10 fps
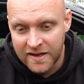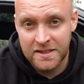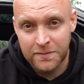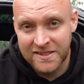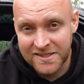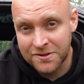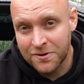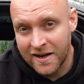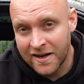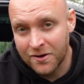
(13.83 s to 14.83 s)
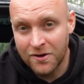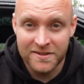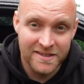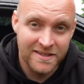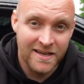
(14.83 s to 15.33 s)
Did I bid too high or
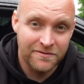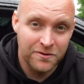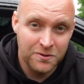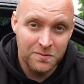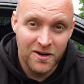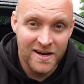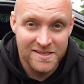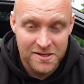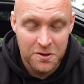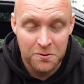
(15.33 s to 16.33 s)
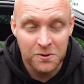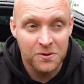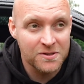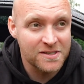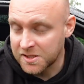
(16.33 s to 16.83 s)
did I get it for a good price? Who
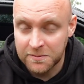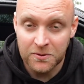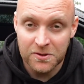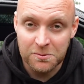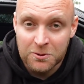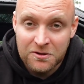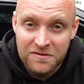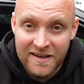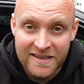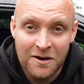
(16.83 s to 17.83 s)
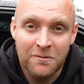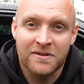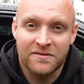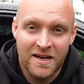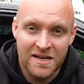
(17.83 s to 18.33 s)
knows? I suppose we'll only find out when
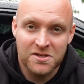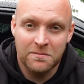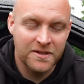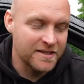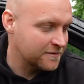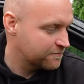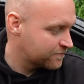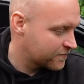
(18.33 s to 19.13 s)
the car's complete.